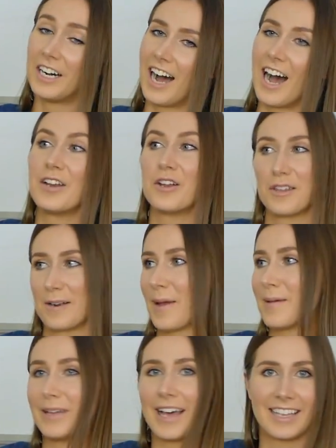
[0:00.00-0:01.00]
I know there are
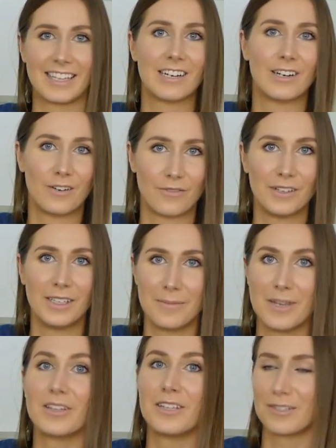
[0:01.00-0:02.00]
people out there who are feeling
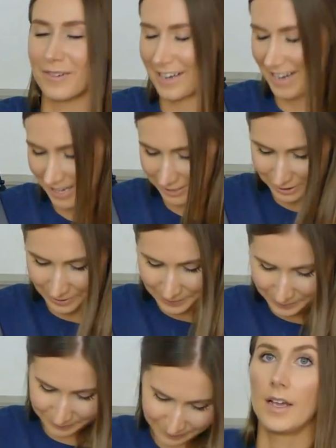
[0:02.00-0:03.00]
me on this right now, so
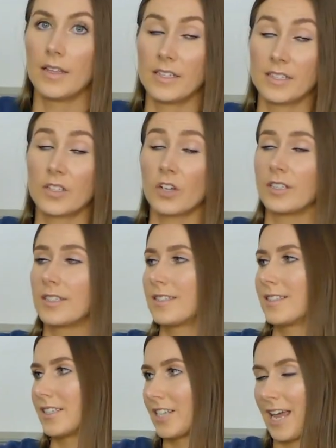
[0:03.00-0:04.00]
this is honestly
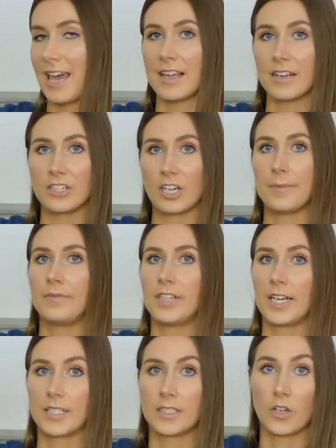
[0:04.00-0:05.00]
such a handy type of
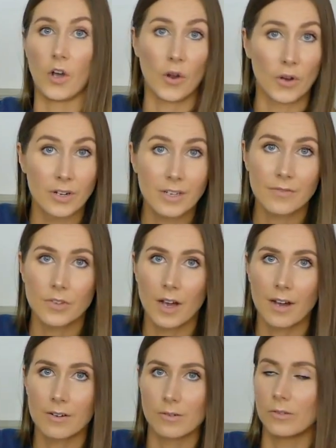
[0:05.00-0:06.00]
jacket to own if you
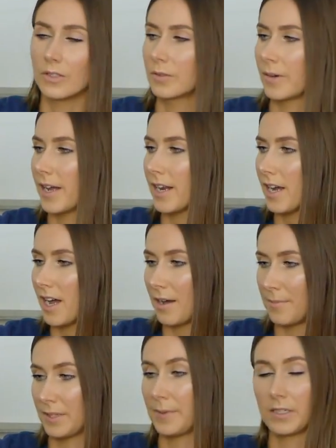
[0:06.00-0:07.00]
are a horse
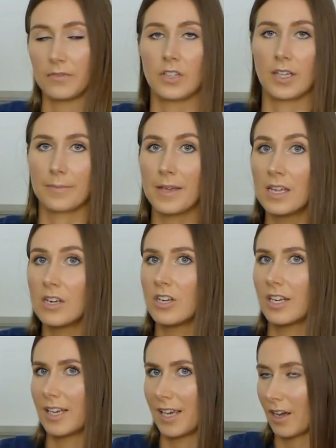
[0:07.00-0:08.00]
rider, especially if you're like me and
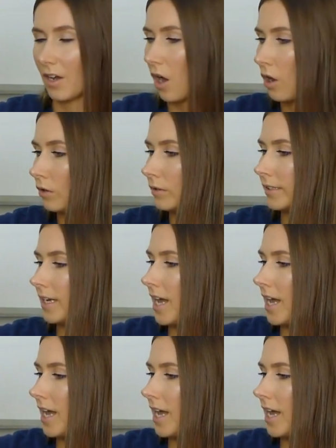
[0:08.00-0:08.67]
you're gonna get cold.